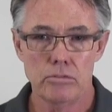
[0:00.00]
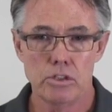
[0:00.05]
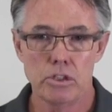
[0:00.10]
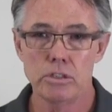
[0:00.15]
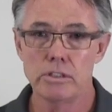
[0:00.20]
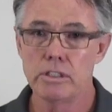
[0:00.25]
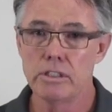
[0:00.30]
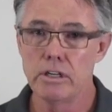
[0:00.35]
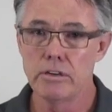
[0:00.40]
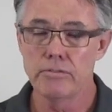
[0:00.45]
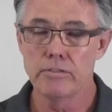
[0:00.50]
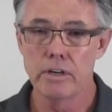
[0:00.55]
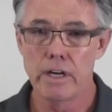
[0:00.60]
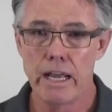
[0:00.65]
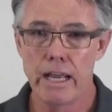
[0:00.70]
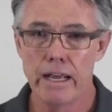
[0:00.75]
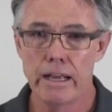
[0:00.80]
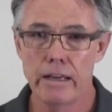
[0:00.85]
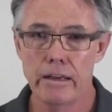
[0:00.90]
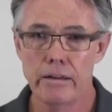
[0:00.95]
choose a
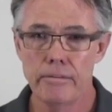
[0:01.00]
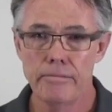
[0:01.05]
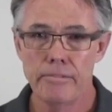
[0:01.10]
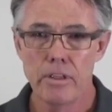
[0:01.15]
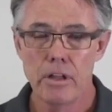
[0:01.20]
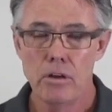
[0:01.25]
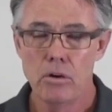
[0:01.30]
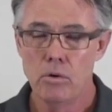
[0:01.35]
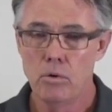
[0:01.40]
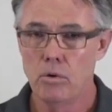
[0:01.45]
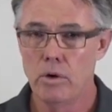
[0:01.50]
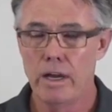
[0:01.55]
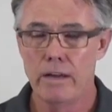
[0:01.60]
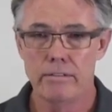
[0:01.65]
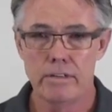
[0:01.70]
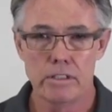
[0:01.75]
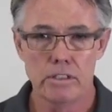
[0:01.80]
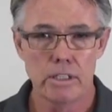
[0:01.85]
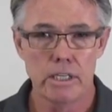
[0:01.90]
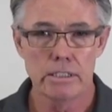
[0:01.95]
different hanger or
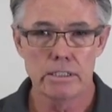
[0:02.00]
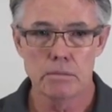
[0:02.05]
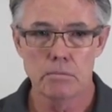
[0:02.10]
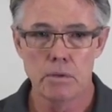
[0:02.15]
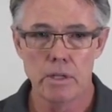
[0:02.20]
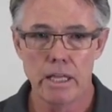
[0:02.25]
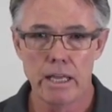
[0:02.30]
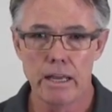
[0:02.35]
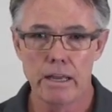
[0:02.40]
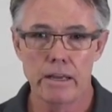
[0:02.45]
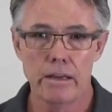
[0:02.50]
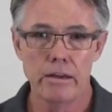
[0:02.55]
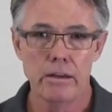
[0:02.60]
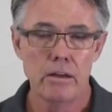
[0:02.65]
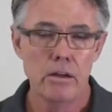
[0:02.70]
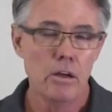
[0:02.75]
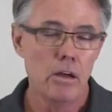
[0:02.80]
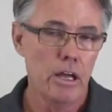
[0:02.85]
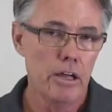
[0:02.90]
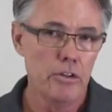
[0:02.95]
have an adjustable hanger,